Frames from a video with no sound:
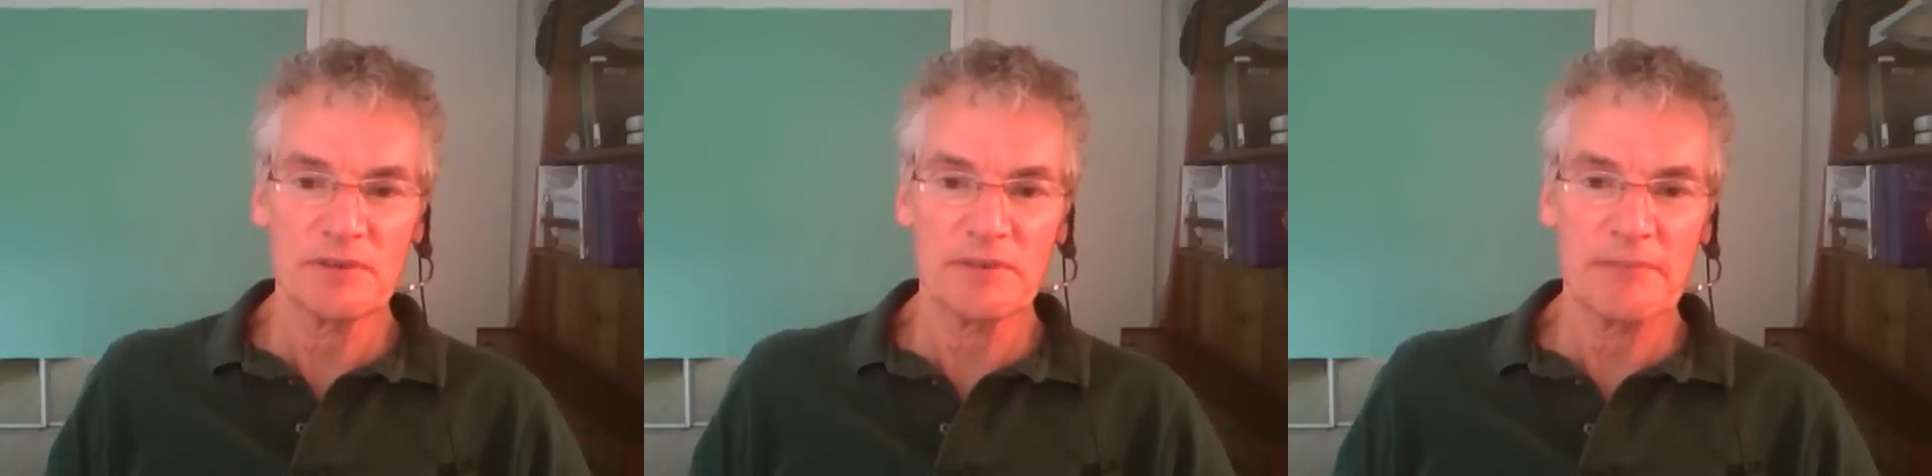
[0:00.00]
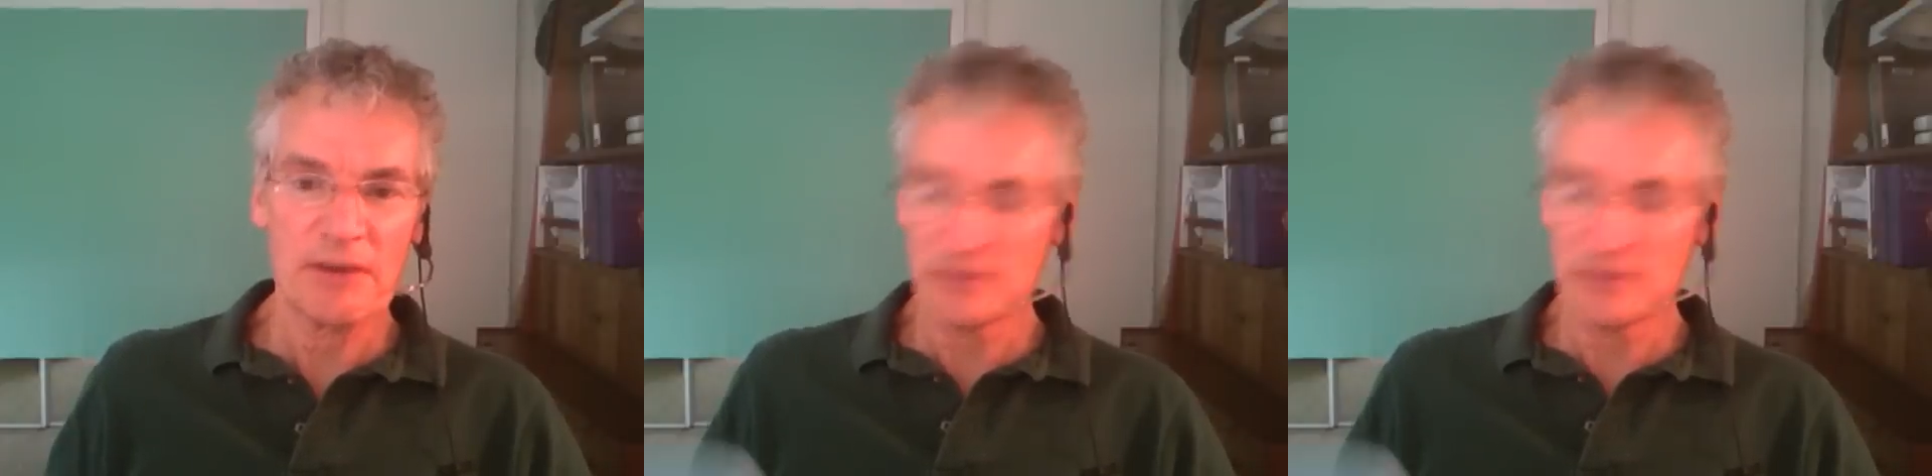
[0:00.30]

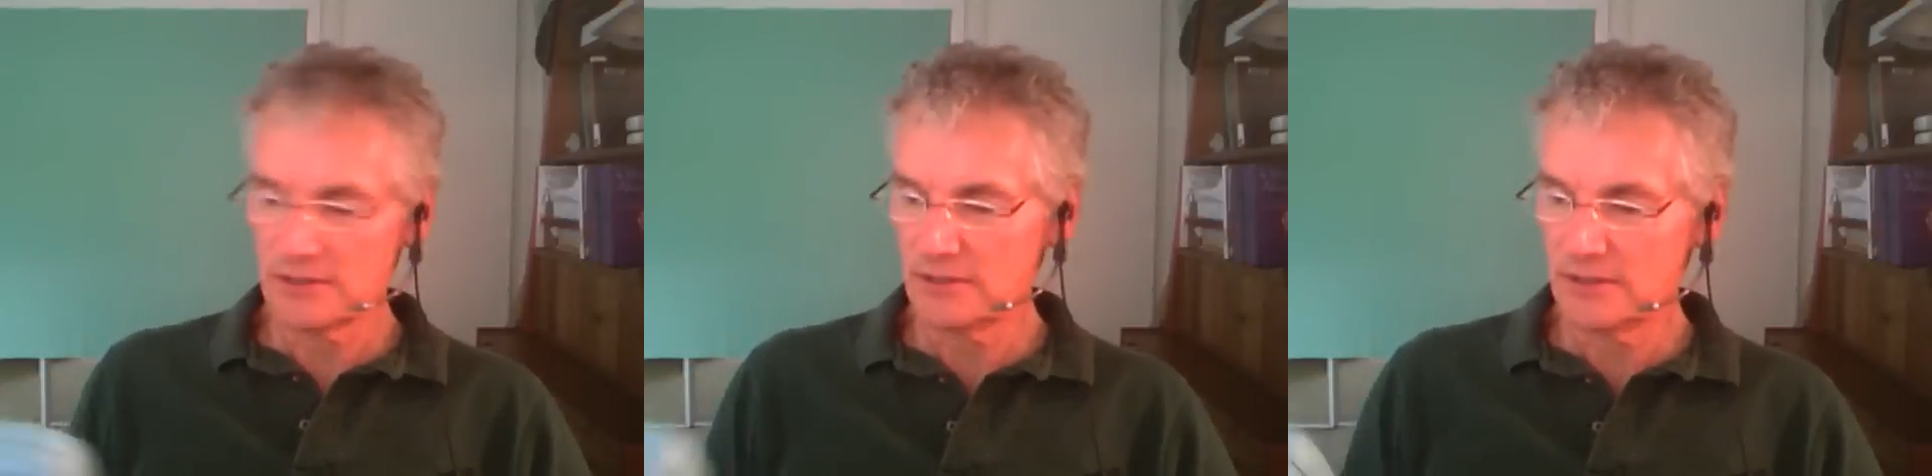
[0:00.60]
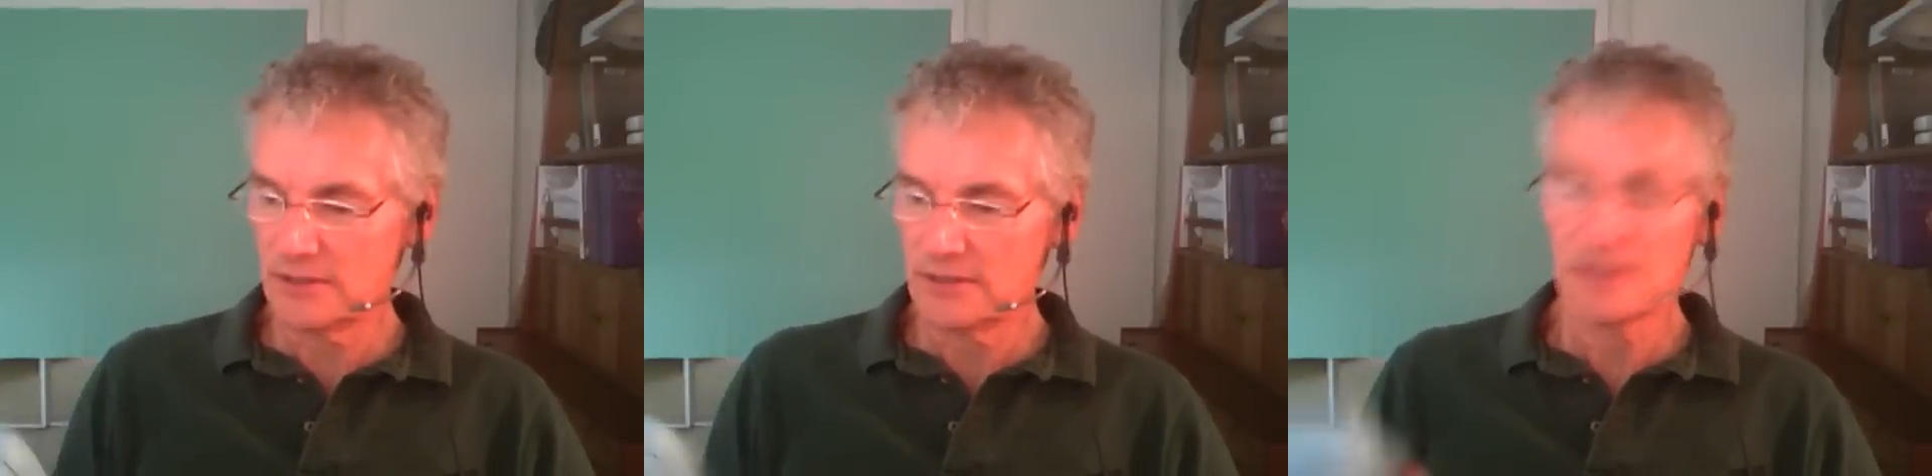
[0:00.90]
about
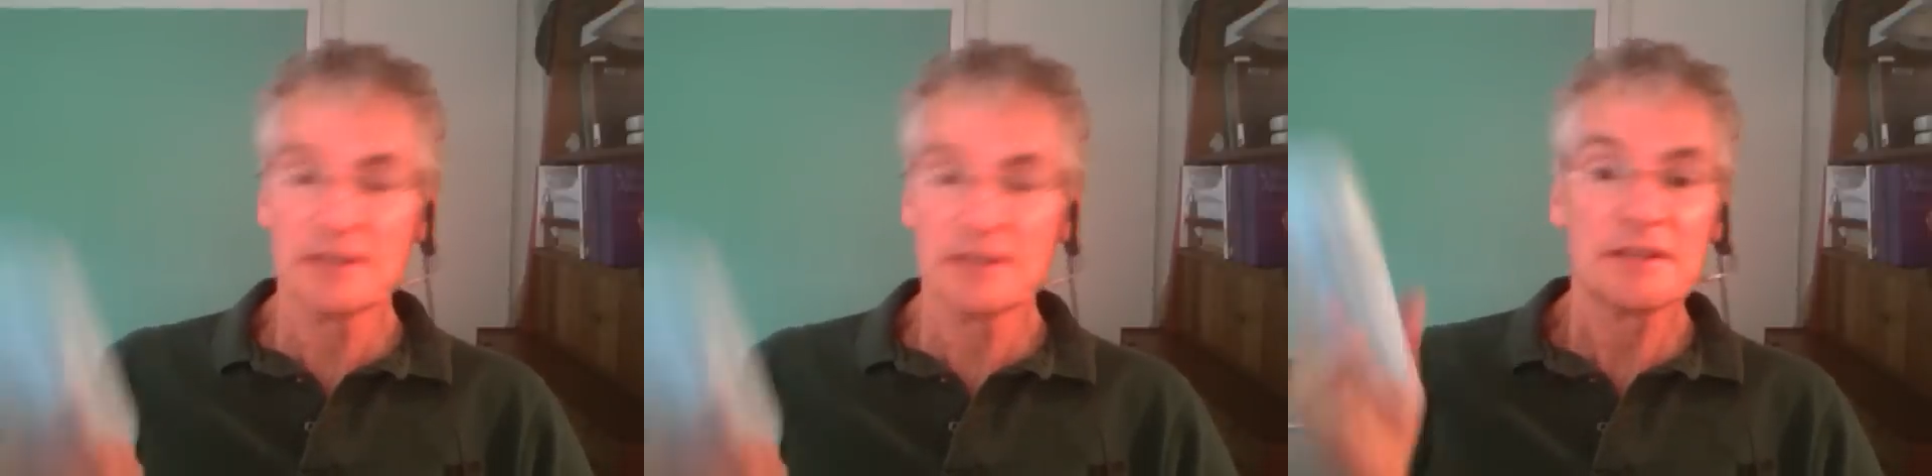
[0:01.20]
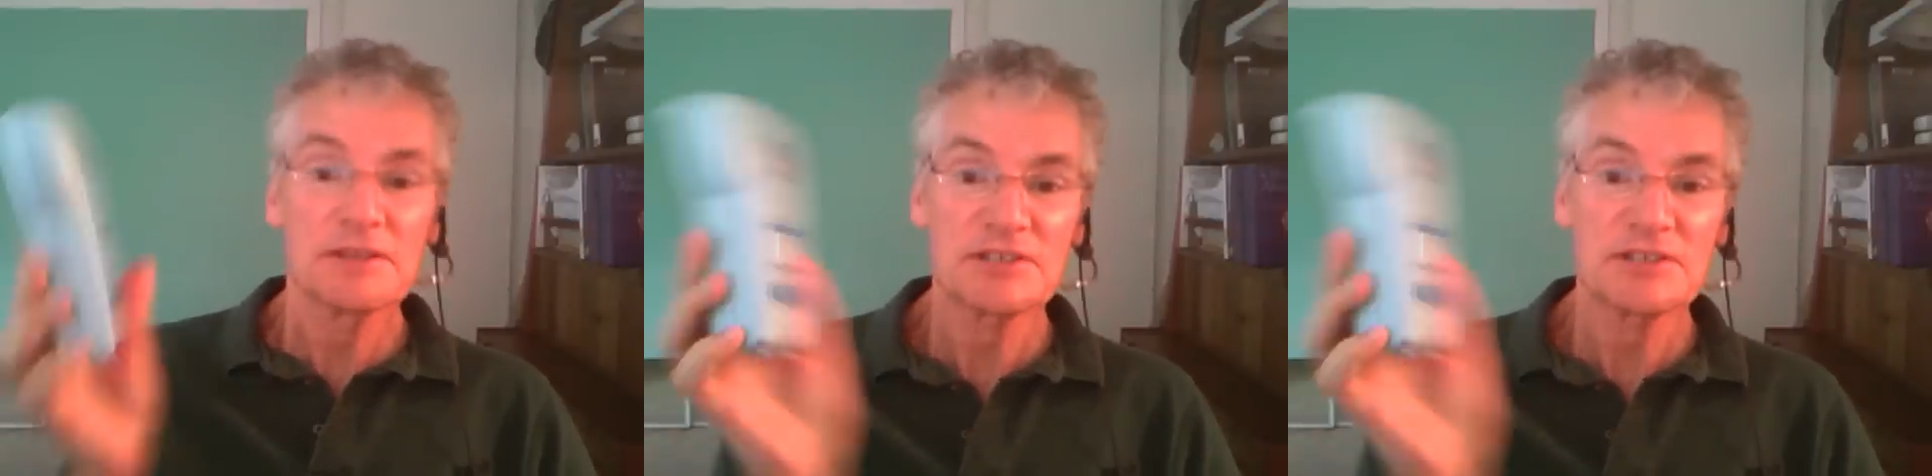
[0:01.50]

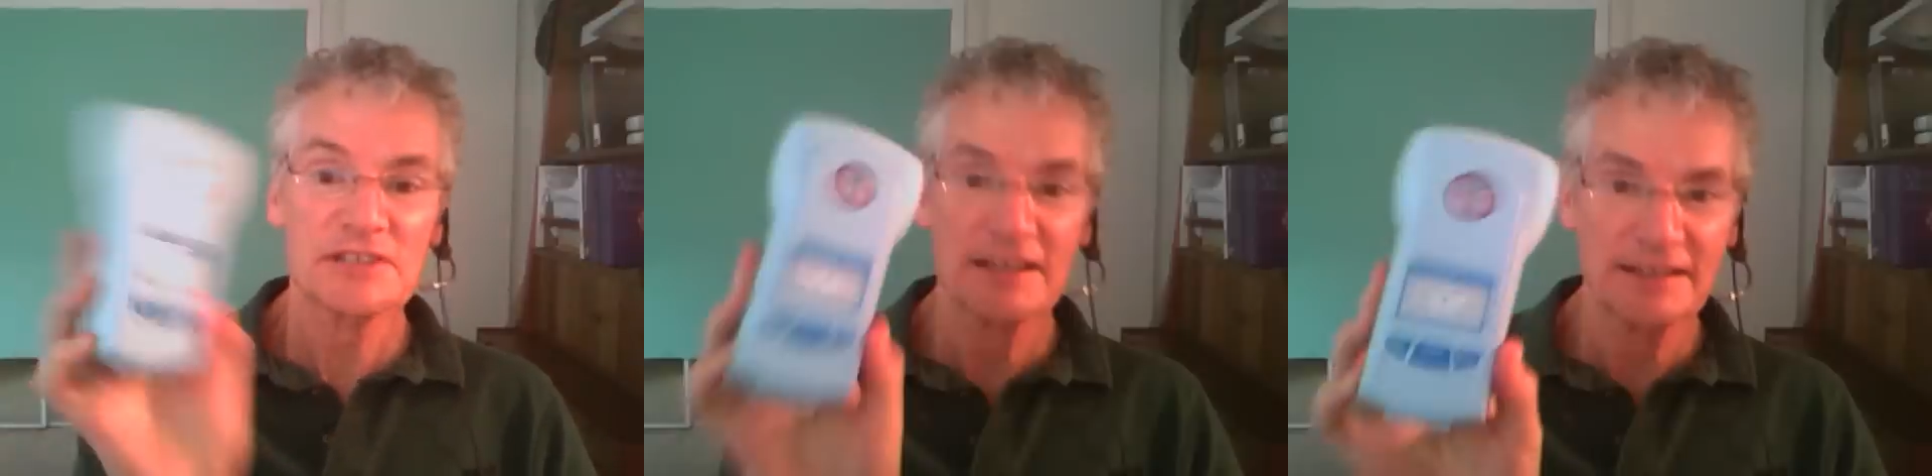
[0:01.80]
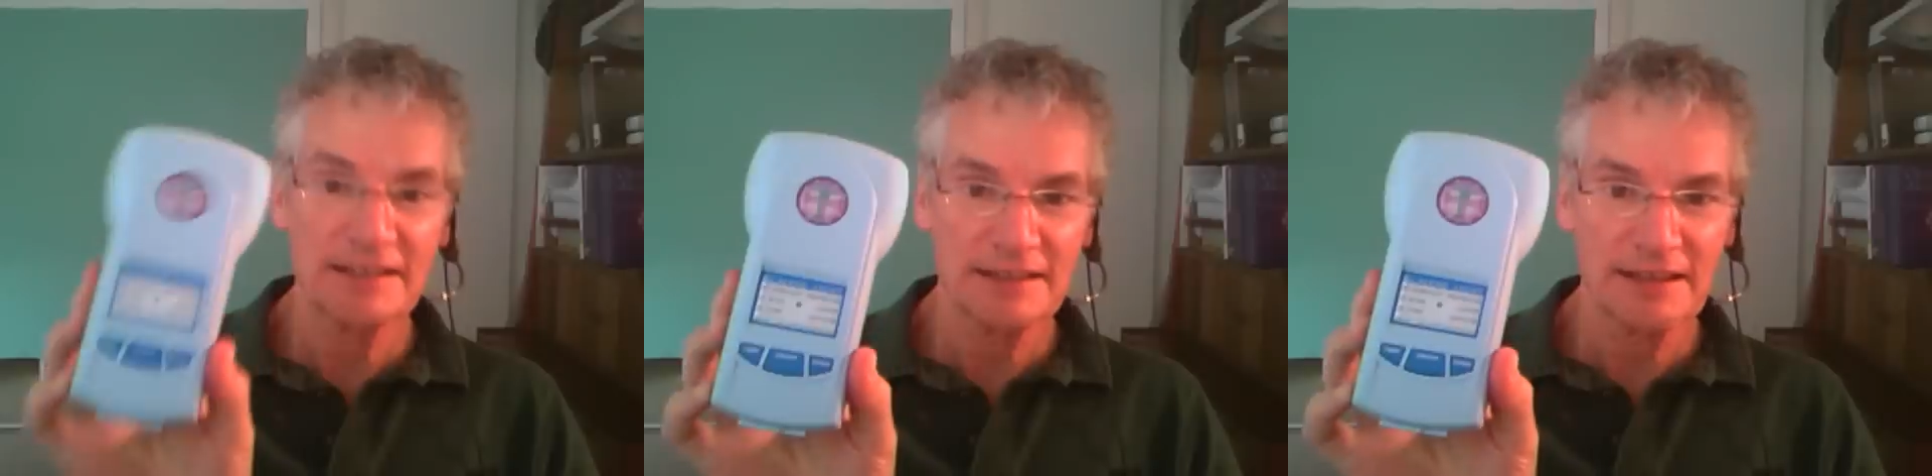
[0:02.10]
the
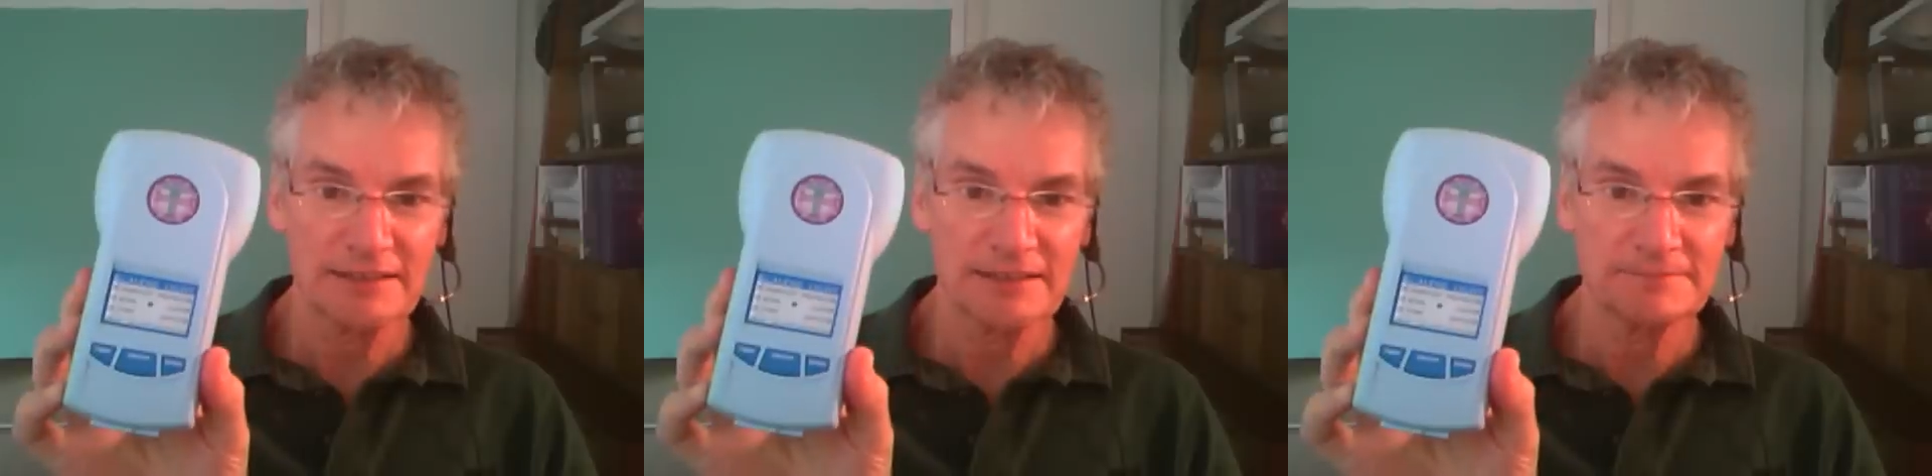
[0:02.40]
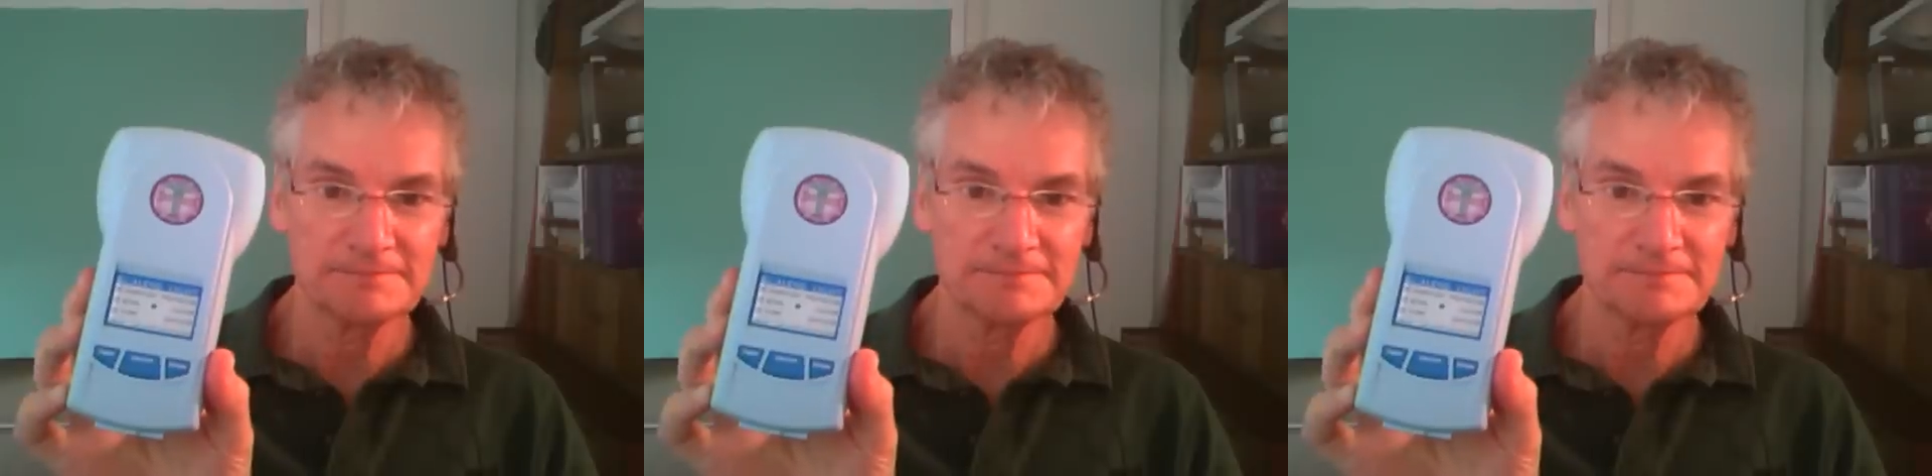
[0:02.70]
Scalene Light.